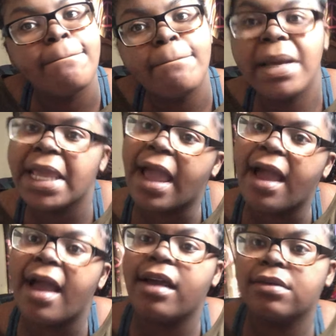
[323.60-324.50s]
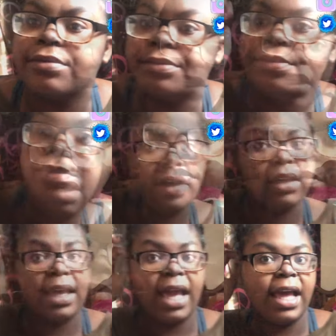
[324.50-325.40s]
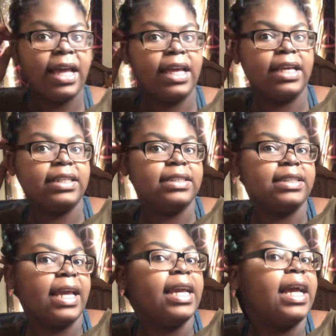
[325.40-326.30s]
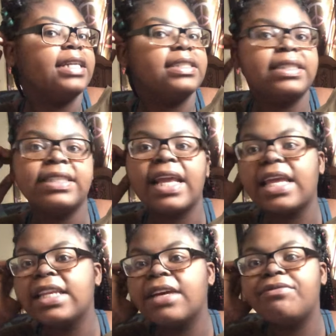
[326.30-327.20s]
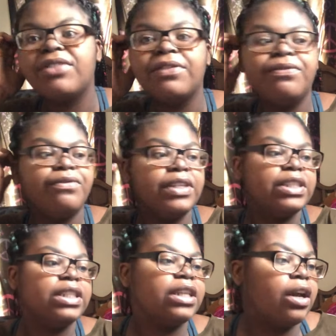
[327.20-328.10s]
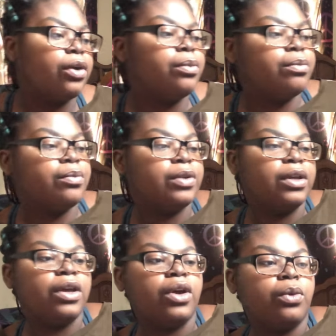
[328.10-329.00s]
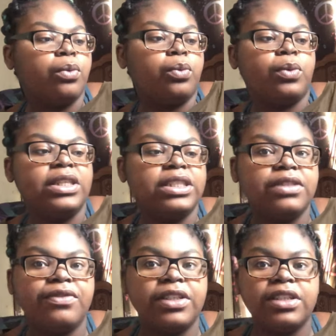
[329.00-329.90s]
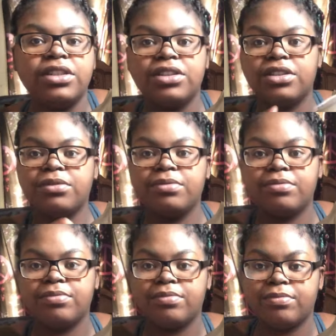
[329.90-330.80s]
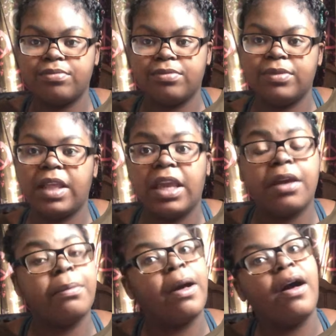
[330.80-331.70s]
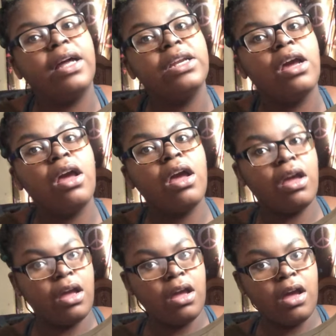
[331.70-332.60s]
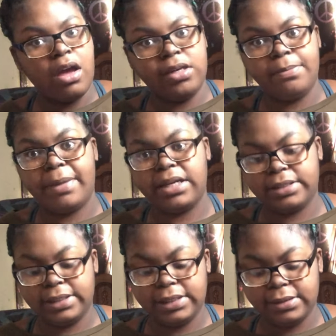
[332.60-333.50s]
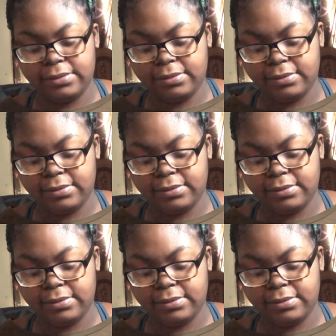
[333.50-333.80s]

But, yeah. Guys. Hey, guys. It's the end of the video. We just finished the AirPod unboxing.